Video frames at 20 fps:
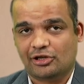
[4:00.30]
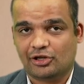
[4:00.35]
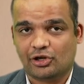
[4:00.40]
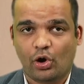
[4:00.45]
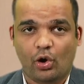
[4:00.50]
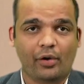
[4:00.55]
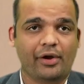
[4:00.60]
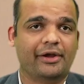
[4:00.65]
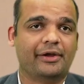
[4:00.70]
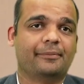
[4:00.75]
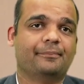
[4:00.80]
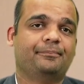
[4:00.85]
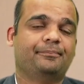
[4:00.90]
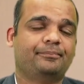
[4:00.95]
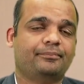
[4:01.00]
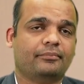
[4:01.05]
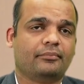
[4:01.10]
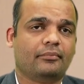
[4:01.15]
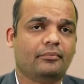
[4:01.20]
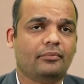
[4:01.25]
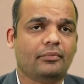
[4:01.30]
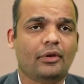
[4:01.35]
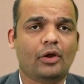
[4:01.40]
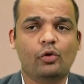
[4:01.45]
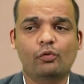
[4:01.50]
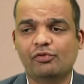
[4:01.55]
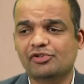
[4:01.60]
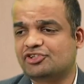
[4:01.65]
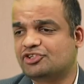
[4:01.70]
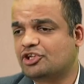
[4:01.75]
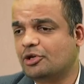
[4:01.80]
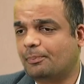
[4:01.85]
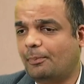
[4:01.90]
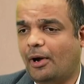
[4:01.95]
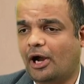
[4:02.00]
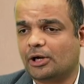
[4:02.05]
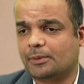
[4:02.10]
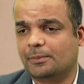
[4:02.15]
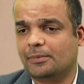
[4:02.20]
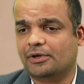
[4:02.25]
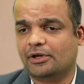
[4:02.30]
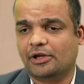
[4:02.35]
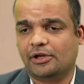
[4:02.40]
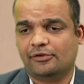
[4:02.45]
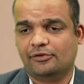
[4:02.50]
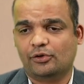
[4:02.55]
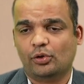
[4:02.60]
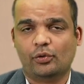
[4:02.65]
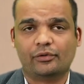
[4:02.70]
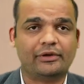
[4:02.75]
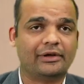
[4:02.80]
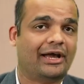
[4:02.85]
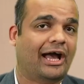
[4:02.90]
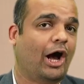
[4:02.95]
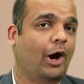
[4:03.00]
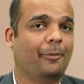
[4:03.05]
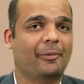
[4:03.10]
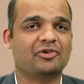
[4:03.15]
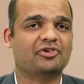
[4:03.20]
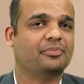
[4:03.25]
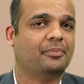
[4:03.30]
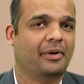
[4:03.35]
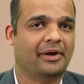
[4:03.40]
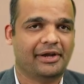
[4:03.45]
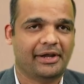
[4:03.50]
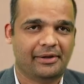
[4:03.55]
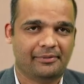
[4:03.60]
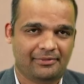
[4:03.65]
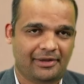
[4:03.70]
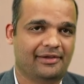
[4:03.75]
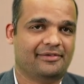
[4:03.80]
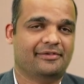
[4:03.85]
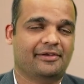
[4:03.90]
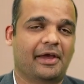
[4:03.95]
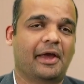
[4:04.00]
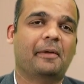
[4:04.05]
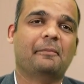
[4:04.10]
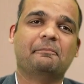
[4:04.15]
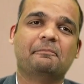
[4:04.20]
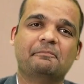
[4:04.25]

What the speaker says: going. Which department is using how much money, let's say.